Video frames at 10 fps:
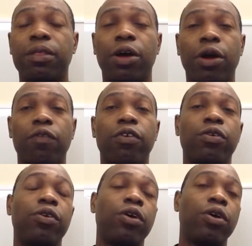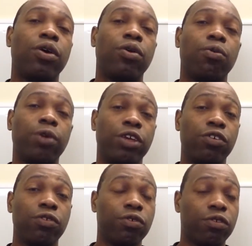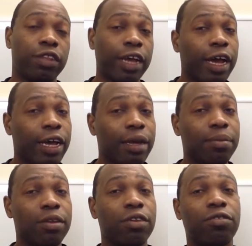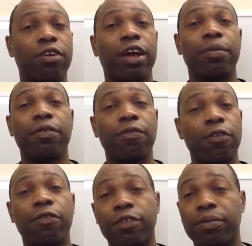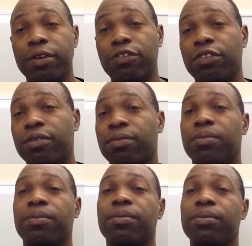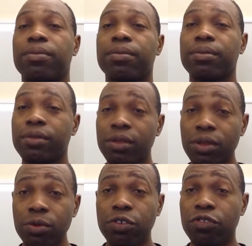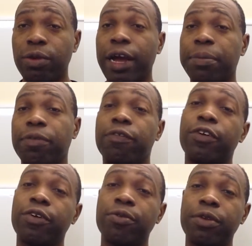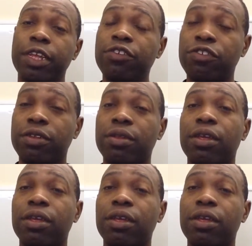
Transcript: However, we use time to describe the 4th dimension, which is why I prefer retention.